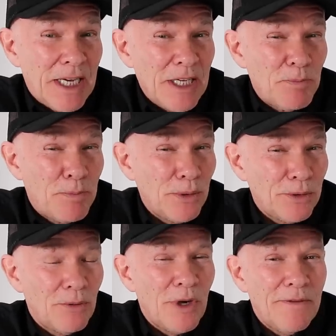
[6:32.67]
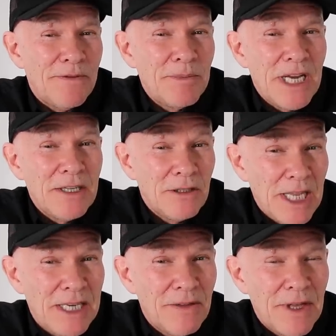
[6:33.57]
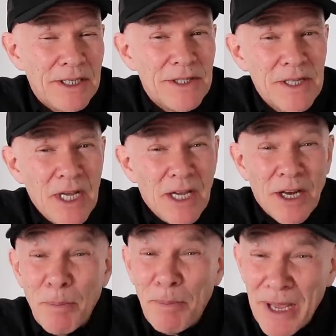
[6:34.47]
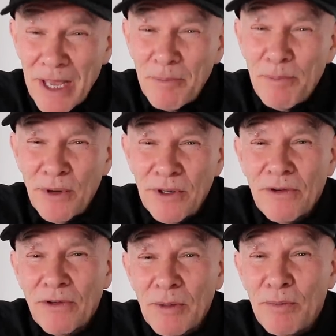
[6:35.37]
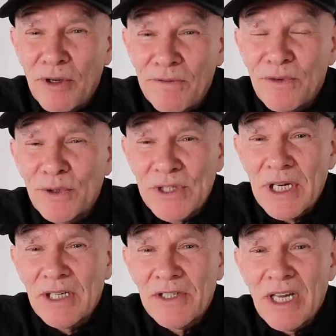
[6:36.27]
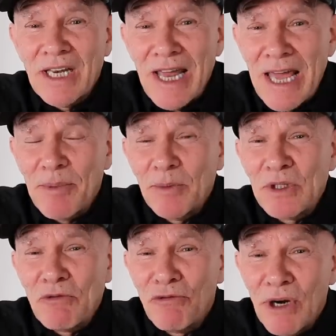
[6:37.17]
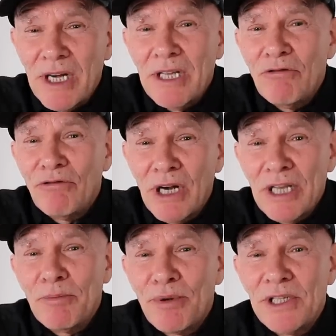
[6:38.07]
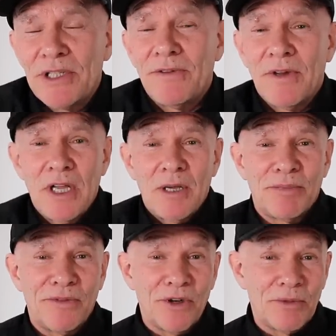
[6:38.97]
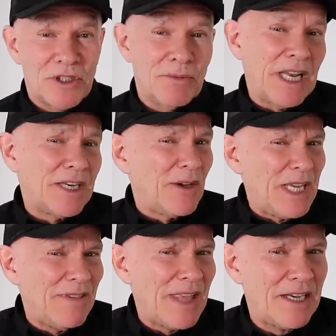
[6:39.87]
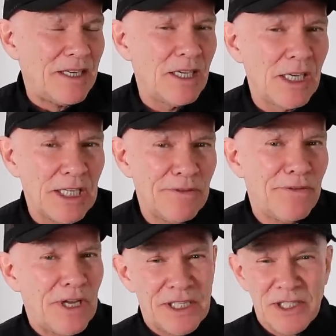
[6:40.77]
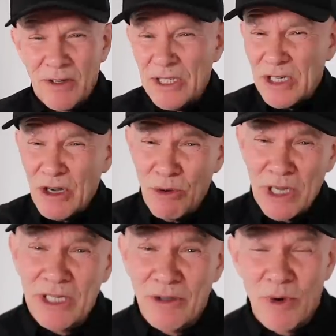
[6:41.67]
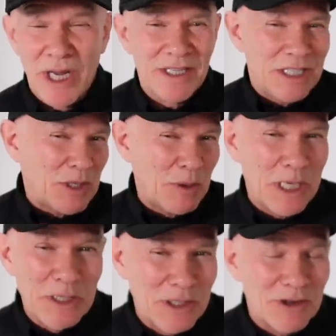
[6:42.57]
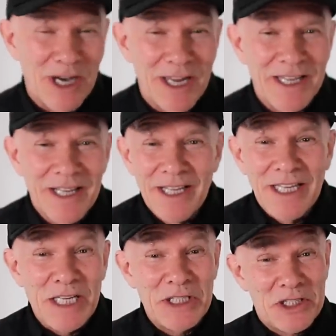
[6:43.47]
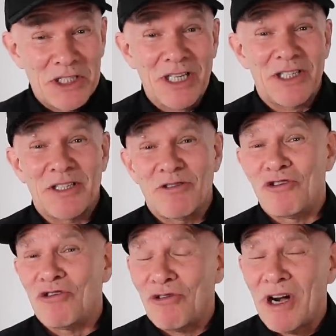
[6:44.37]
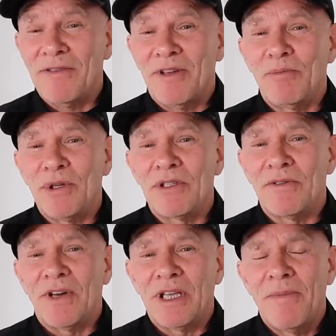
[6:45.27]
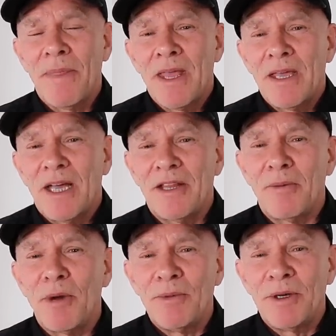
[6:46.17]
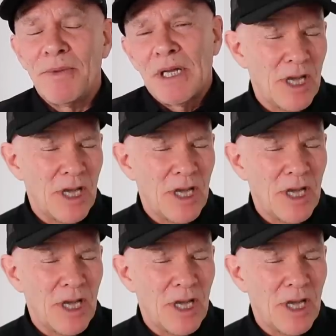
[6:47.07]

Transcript: And he pulled away from Daniel Lando, that is, at about 0.3, 0.4 seconds a lap. It was a really, really impressive performance from Lando in that early phase. So he's quick in the wet, he's quick in the dry, he's just driving beautifully at the moment.